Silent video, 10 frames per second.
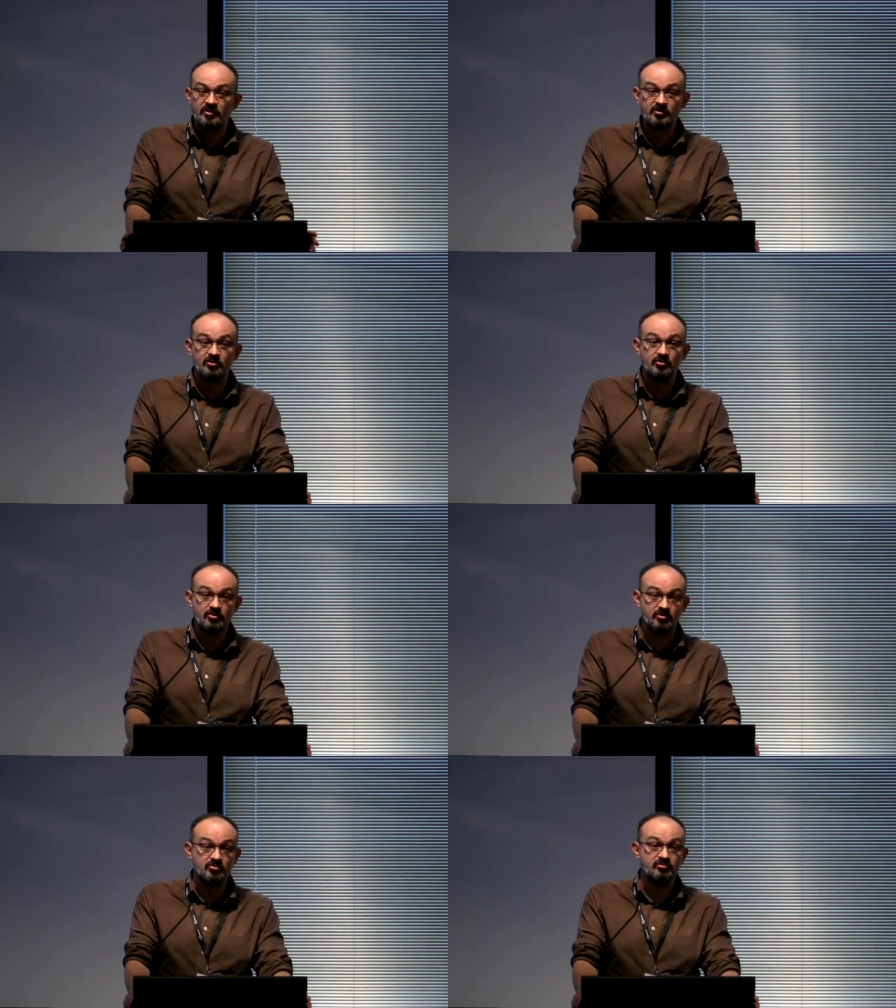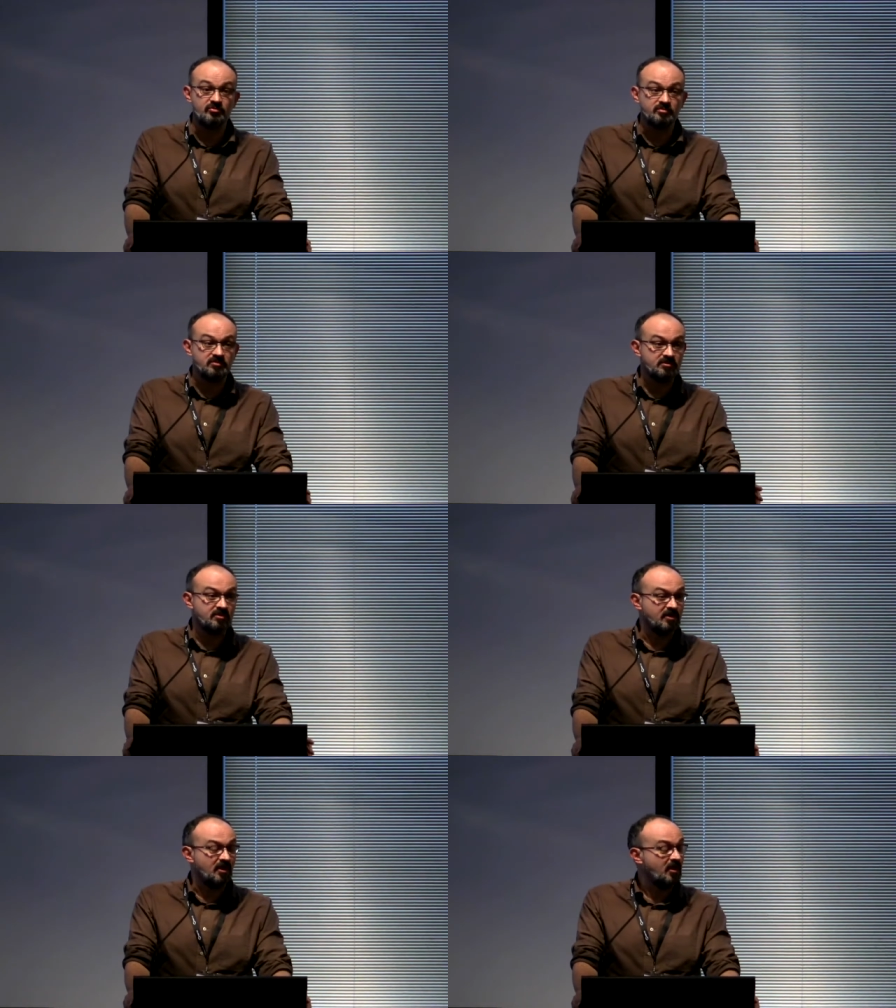thought through
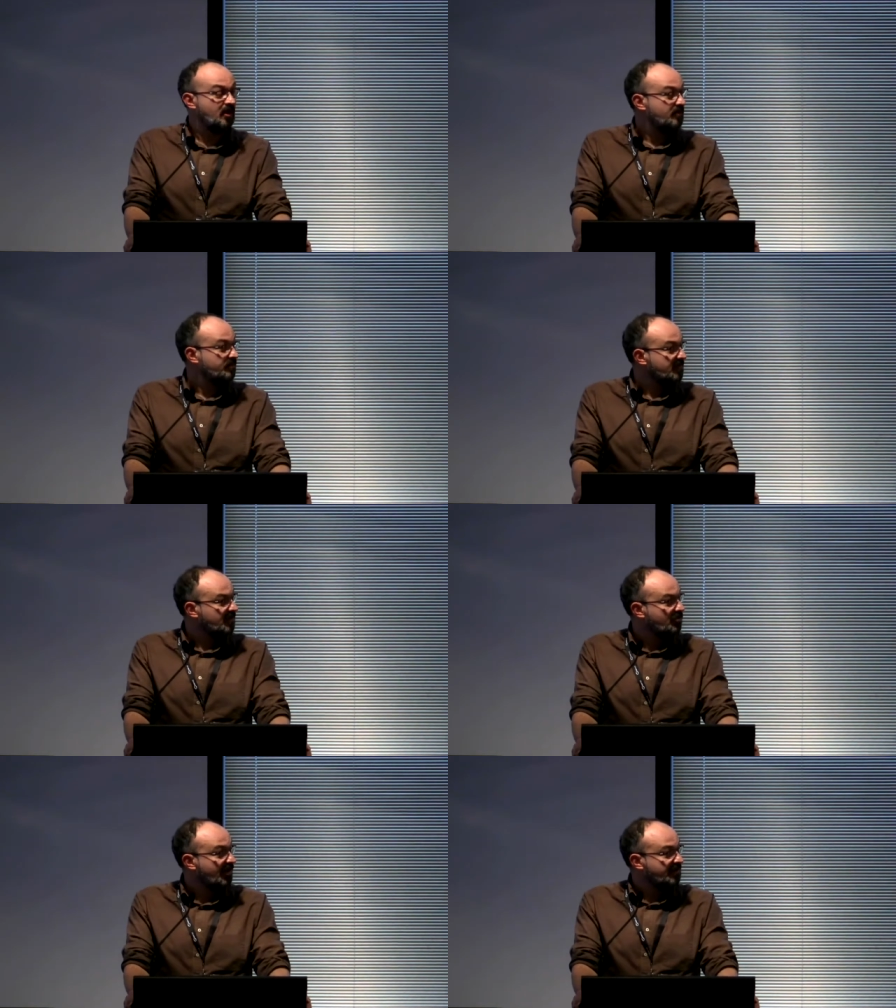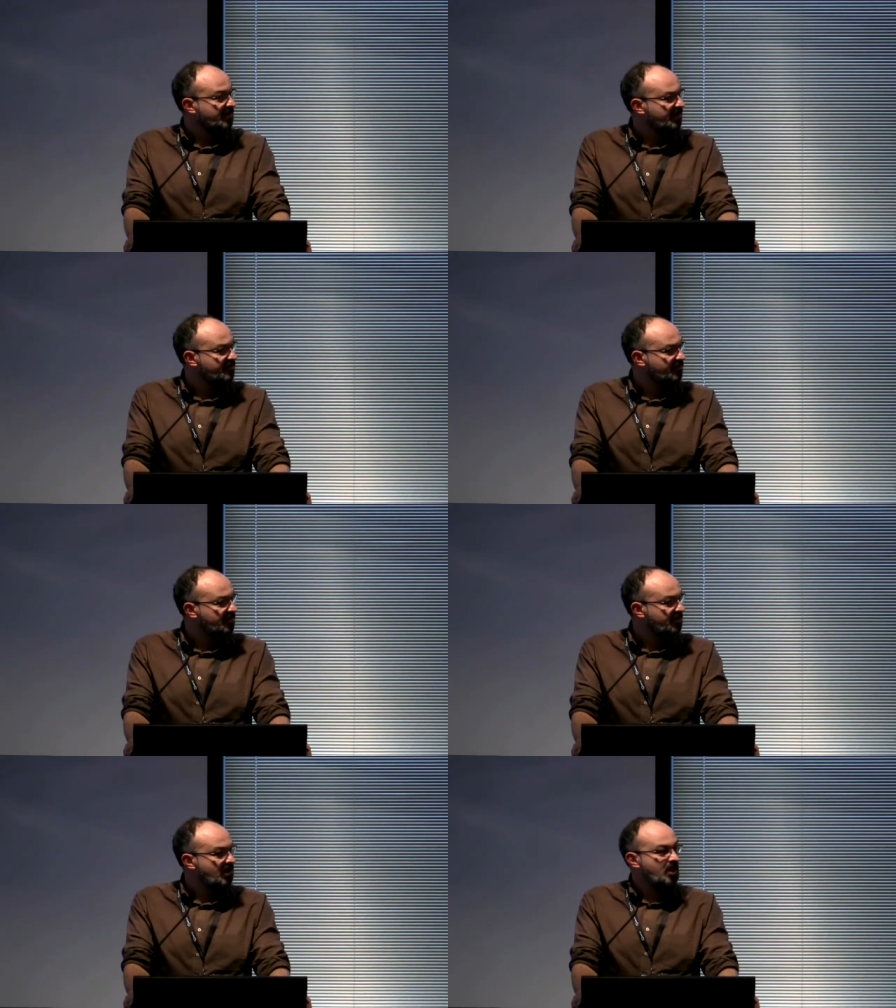uh, quite
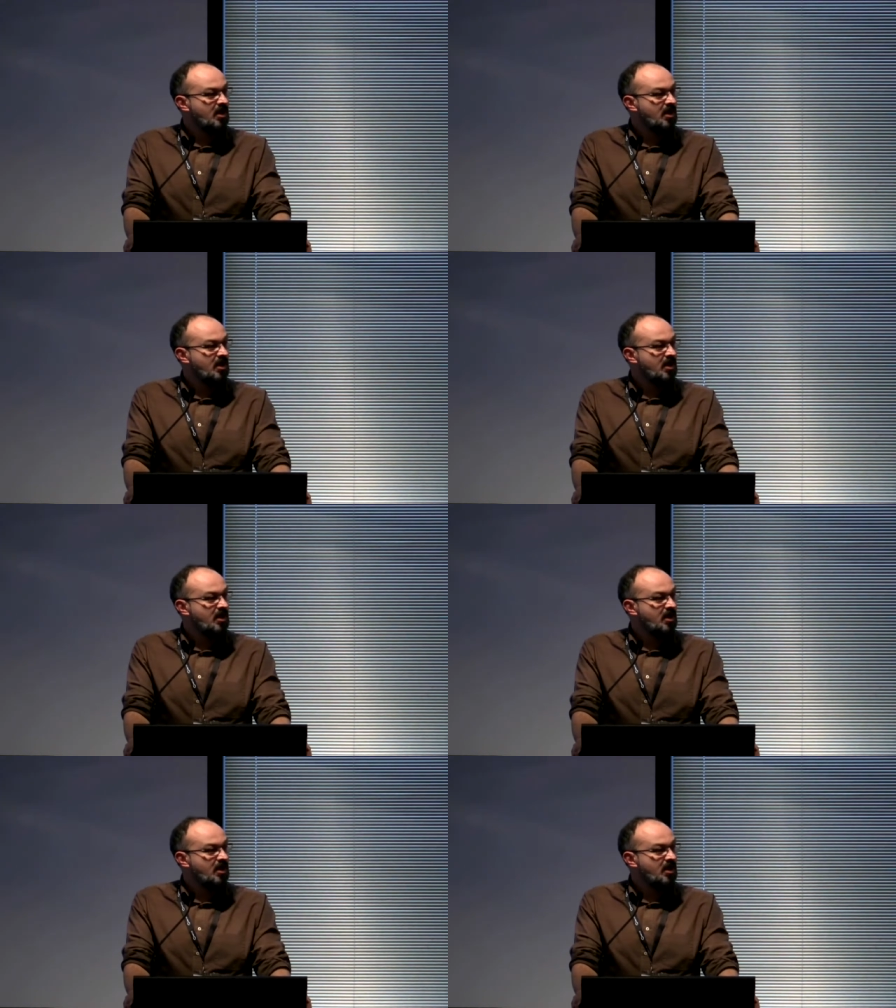carefully.